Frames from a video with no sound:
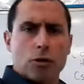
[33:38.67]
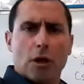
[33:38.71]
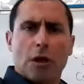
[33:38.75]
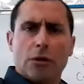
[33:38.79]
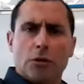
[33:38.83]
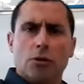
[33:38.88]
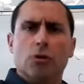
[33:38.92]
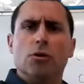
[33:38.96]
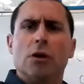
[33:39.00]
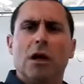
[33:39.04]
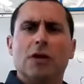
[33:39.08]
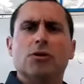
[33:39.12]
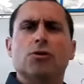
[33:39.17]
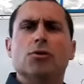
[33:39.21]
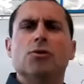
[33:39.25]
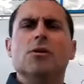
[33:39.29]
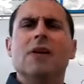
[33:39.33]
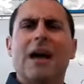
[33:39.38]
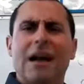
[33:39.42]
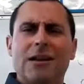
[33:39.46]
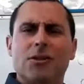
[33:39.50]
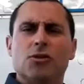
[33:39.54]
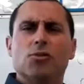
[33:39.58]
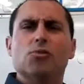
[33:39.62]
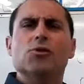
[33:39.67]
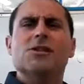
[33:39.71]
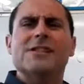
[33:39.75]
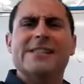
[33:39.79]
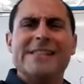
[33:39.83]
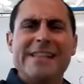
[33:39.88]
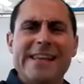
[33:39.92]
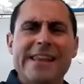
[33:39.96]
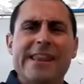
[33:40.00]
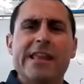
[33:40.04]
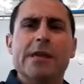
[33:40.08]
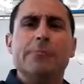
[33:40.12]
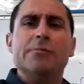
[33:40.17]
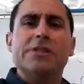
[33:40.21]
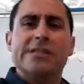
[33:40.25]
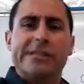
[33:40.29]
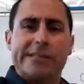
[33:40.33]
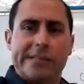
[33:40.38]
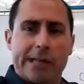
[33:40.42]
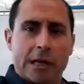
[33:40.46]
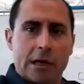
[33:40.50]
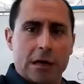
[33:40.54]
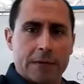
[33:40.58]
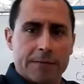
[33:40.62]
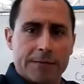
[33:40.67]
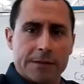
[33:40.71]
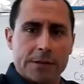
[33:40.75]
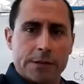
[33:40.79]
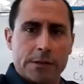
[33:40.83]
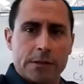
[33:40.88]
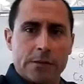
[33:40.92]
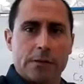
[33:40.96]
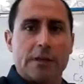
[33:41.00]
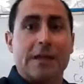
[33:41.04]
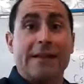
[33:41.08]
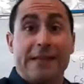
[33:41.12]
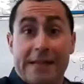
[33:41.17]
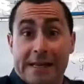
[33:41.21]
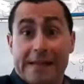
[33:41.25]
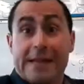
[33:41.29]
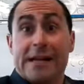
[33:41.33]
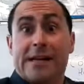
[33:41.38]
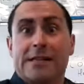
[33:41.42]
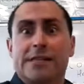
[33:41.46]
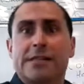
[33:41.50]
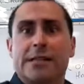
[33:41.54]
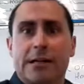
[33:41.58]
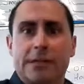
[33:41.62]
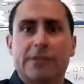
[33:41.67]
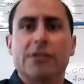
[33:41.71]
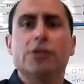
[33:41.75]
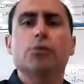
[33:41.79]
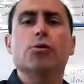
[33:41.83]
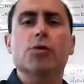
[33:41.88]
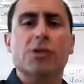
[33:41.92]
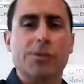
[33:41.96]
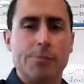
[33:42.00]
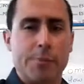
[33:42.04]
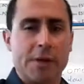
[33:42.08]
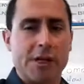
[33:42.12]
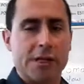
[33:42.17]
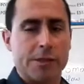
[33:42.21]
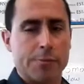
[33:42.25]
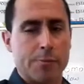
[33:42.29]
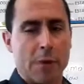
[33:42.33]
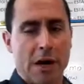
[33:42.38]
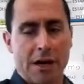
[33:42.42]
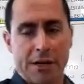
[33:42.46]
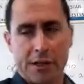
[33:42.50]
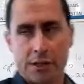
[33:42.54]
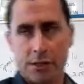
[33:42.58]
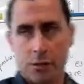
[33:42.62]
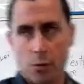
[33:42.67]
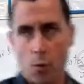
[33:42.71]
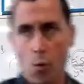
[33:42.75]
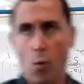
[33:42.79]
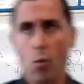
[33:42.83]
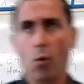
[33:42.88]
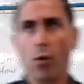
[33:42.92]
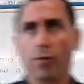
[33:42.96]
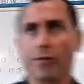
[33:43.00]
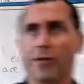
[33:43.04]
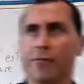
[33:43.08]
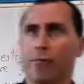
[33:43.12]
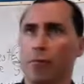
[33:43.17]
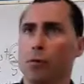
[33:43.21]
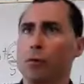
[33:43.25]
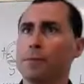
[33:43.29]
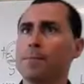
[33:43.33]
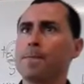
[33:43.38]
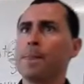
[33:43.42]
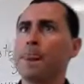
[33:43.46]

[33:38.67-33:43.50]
to see themselves that they are starting to speak Spanish. Wonderful.